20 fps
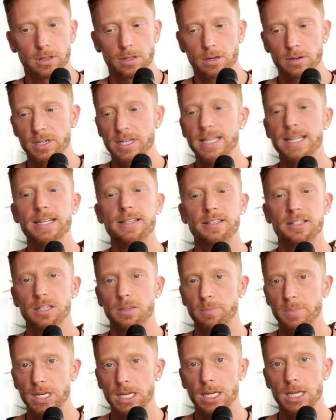There needs to
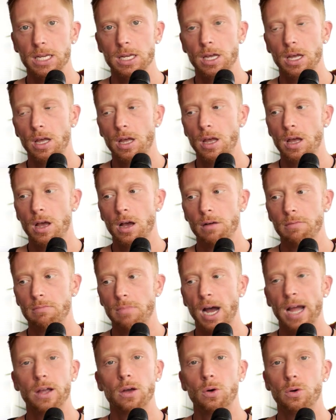be
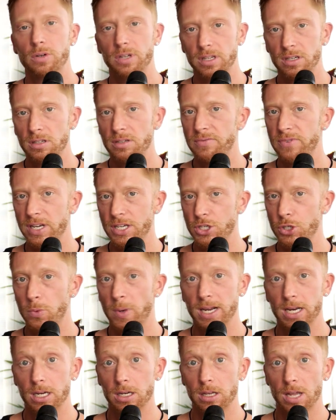my own
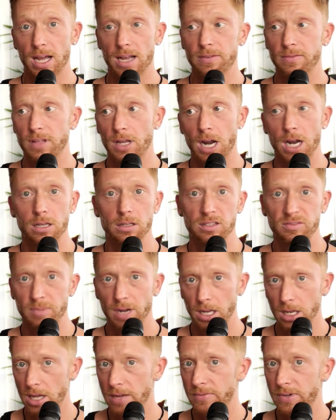individuated life, that I live my
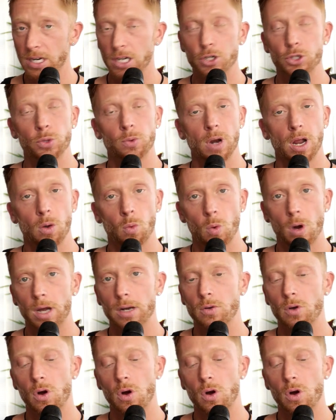life and I do what I want,